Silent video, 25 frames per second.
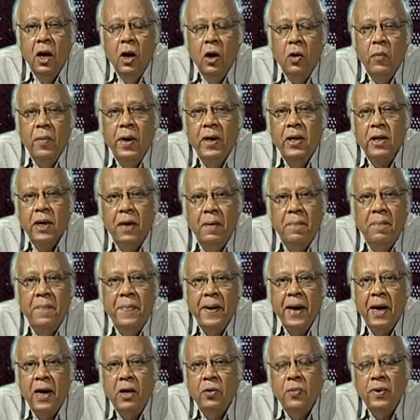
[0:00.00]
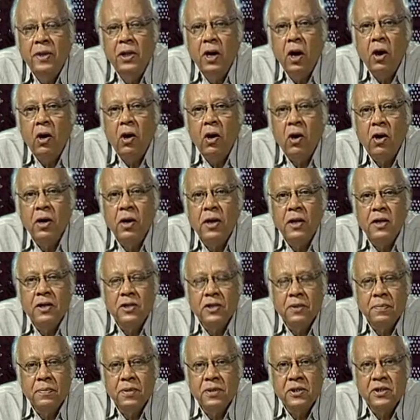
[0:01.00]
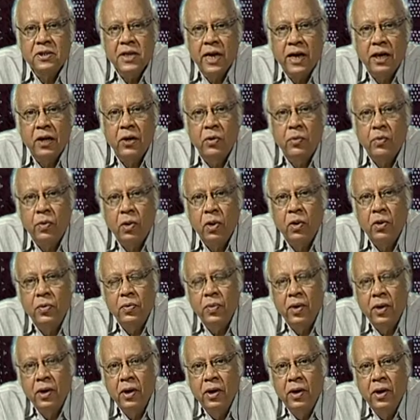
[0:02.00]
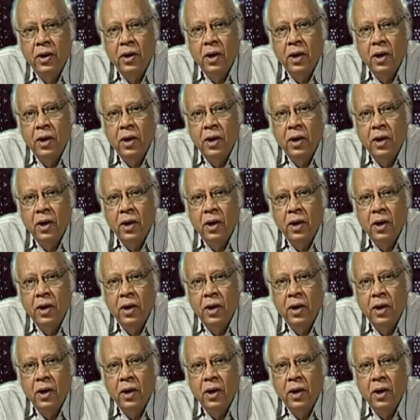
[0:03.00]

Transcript: when compared with the horrors of the Second World War.